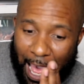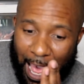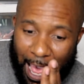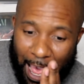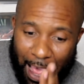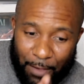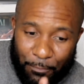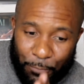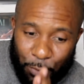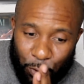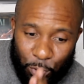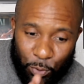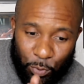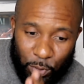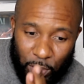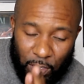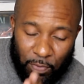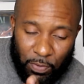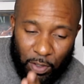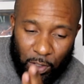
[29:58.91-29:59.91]
After you
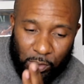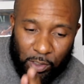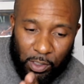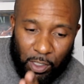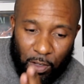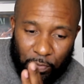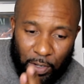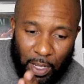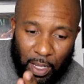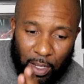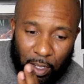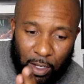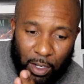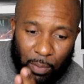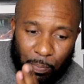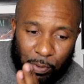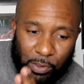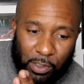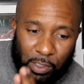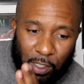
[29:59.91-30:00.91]
give yourself that
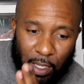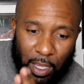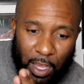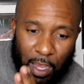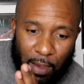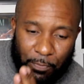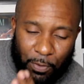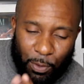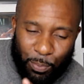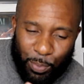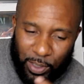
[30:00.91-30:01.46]
100% effort,